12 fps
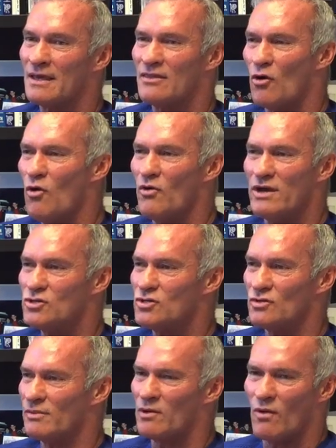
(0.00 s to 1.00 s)
The whole
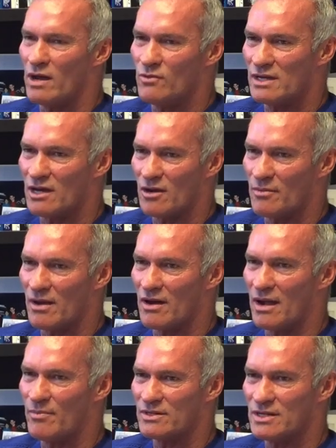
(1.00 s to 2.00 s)
issue, I mean, why do we care about
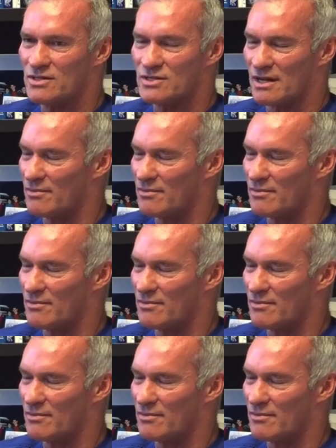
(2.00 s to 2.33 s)
hypertension?